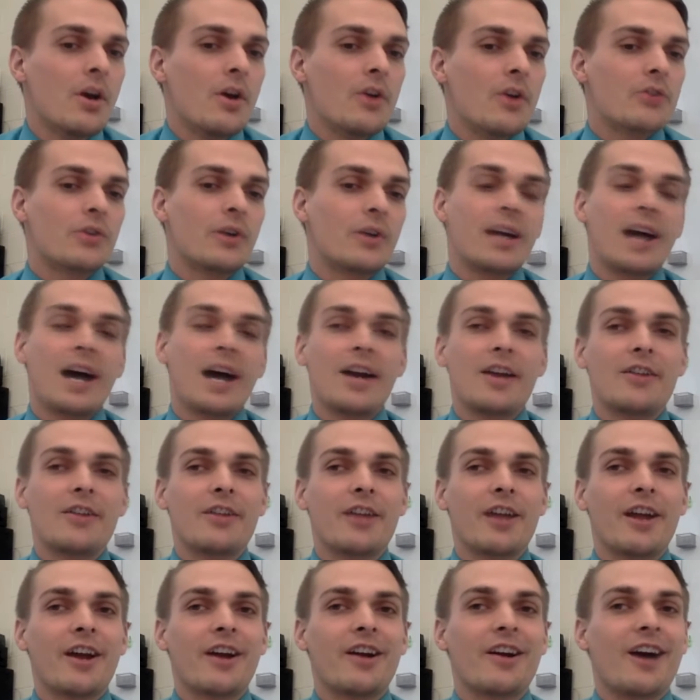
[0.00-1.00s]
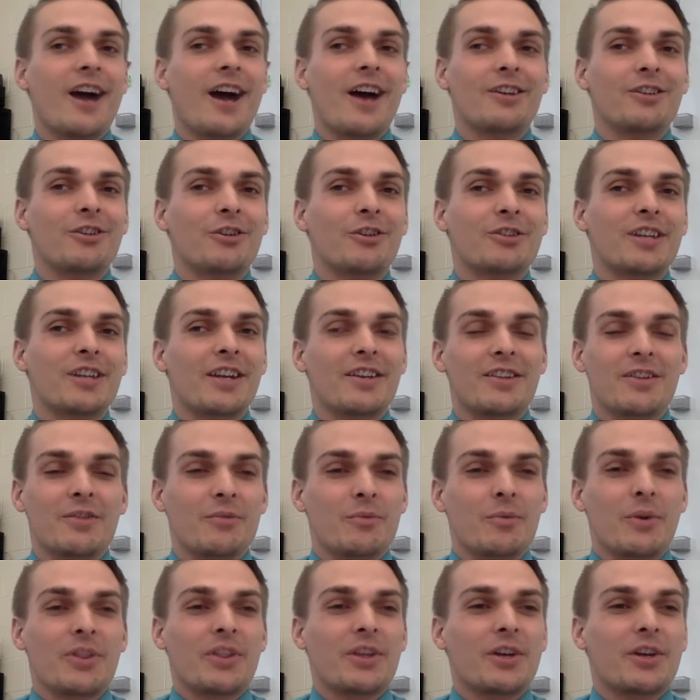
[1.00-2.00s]
So I got in there, I looked at
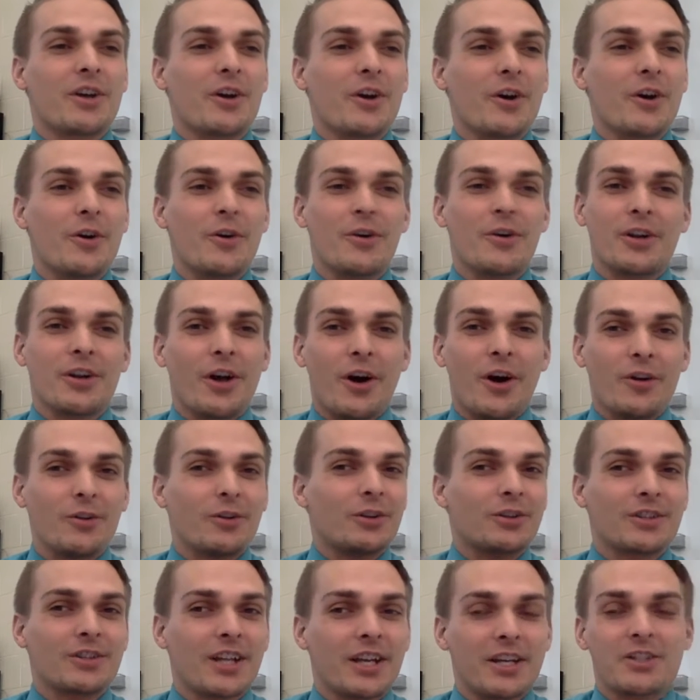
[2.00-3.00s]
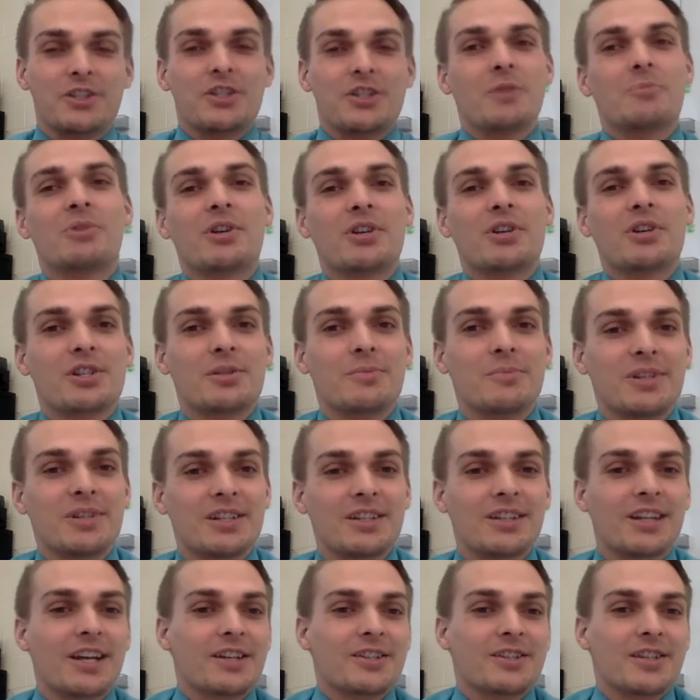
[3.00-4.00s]
what the code, it all looked like gibberish to
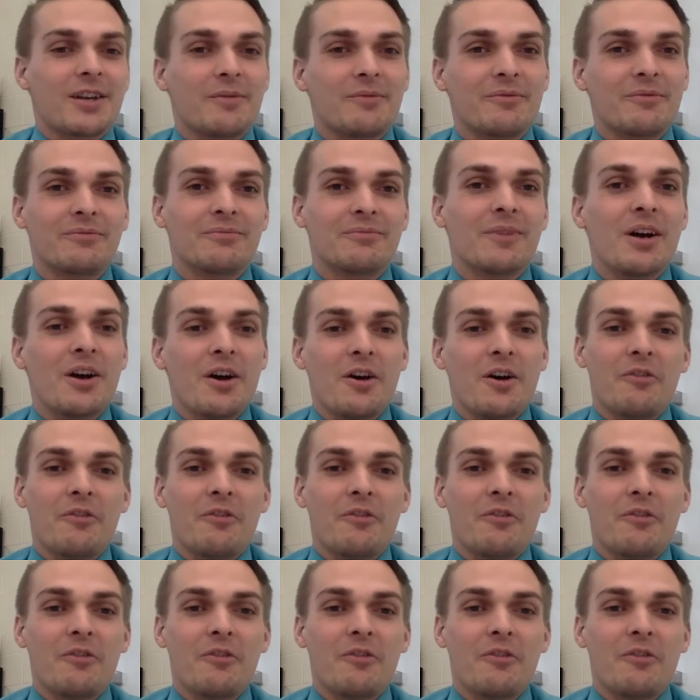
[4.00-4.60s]
me, like some